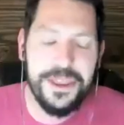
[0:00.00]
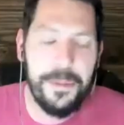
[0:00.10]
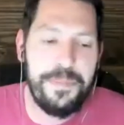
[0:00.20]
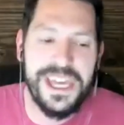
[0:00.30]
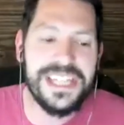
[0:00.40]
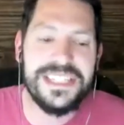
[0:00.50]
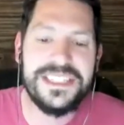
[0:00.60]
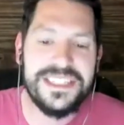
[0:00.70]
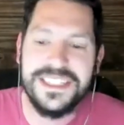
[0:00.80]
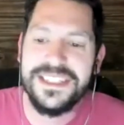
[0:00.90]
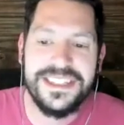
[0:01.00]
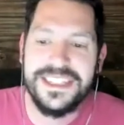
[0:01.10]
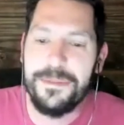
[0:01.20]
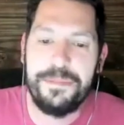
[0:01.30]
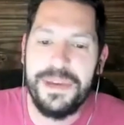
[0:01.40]
The biggest,
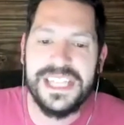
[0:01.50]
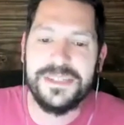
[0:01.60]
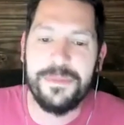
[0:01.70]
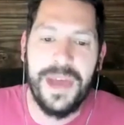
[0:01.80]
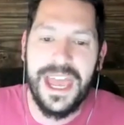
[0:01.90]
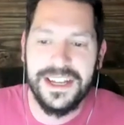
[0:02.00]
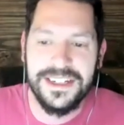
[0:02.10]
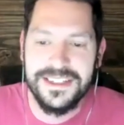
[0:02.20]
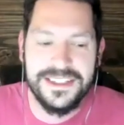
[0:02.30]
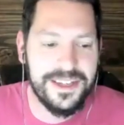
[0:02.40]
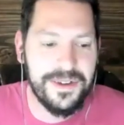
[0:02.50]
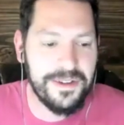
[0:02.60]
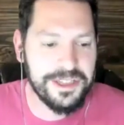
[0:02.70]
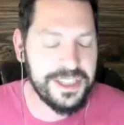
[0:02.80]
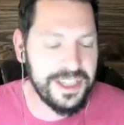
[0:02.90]
the biggest man you've
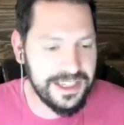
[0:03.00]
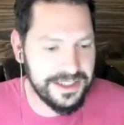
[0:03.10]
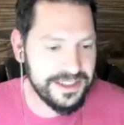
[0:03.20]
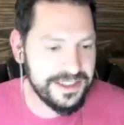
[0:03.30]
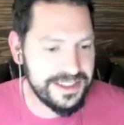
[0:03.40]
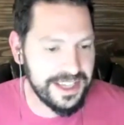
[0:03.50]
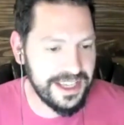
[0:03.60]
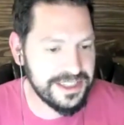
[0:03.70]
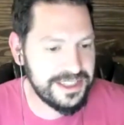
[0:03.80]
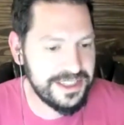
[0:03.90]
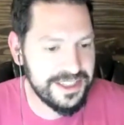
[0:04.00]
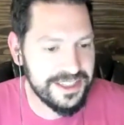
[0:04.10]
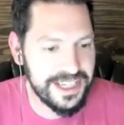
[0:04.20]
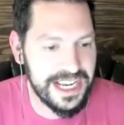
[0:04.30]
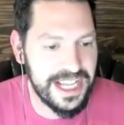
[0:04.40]
ever seen says,
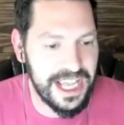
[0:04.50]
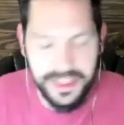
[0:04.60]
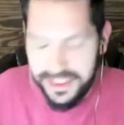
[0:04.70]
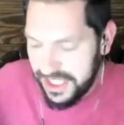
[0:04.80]
and, and they